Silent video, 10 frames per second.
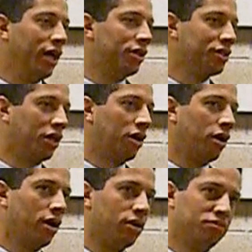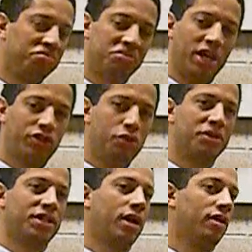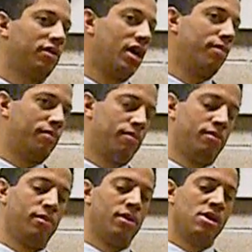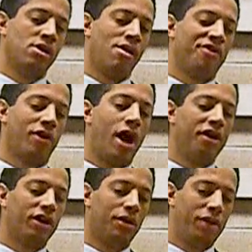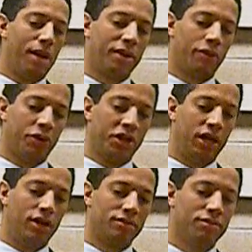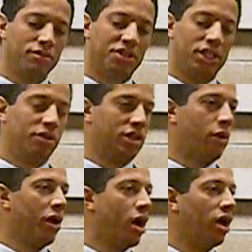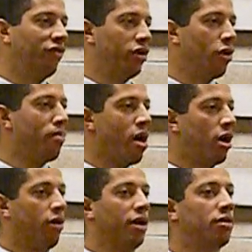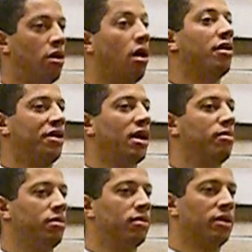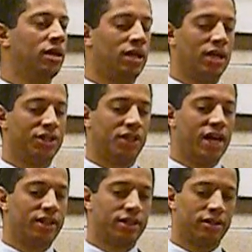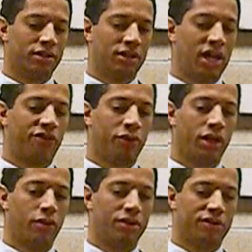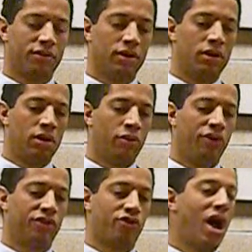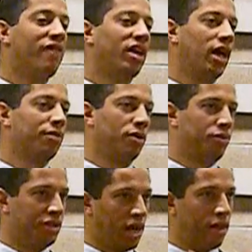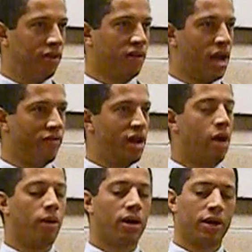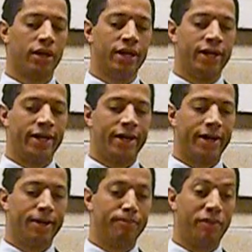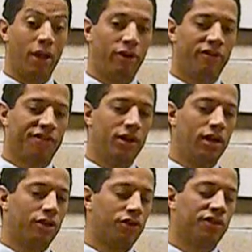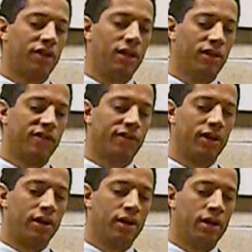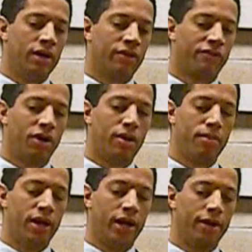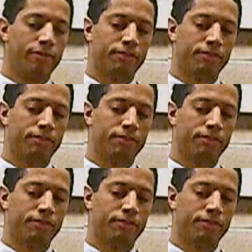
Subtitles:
of the changes occur like 2% of the time. So how are you going to be able to really see what's going on if you don't monitor it all the time? And so that's really what's driving him to put together this kind of network. And we've seen interest in this from